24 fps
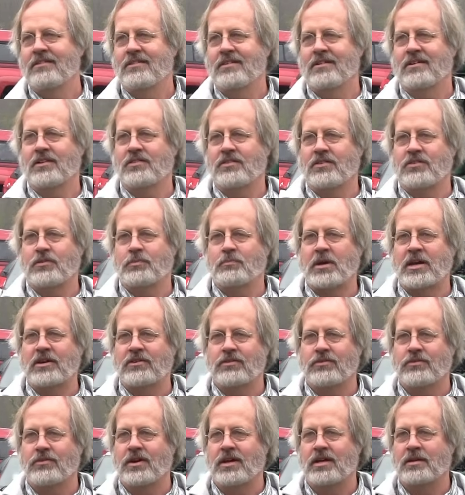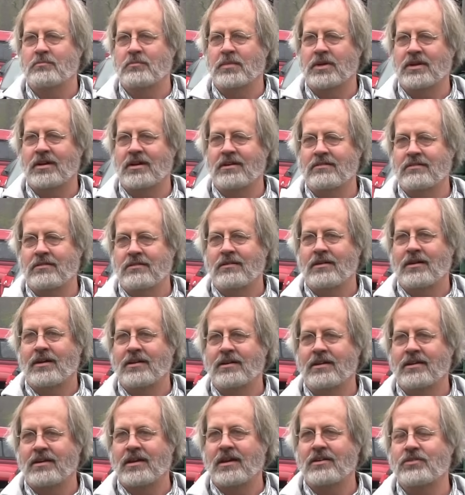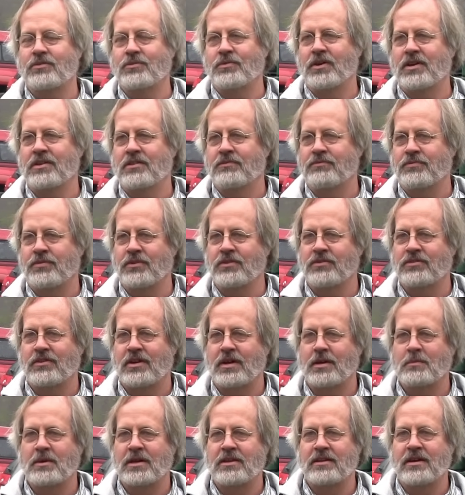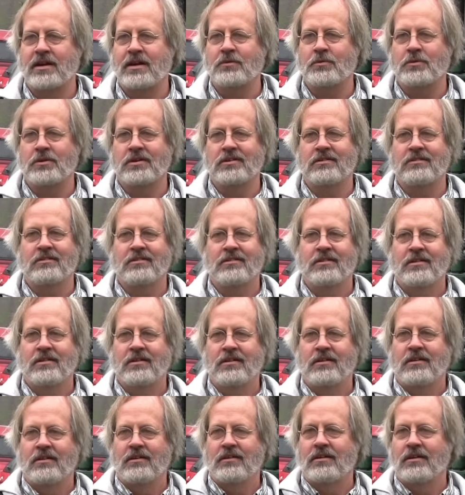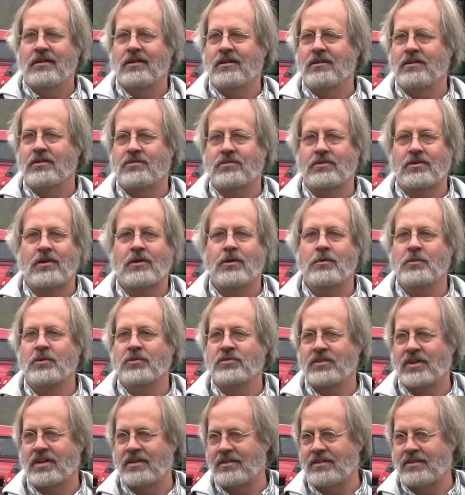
to get the specs right, but I, I guessed right the first time on that one and it's almost